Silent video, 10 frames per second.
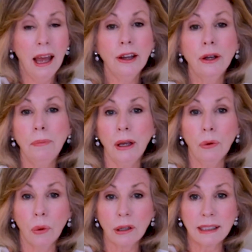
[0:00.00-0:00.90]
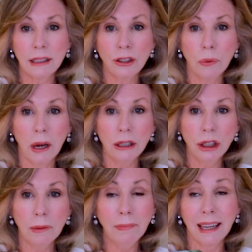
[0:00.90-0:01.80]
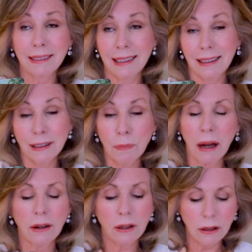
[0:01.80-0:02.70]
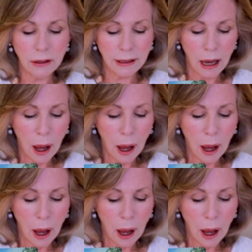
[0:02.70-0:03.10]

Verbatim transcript: It could be a work situation because it is Pentacles,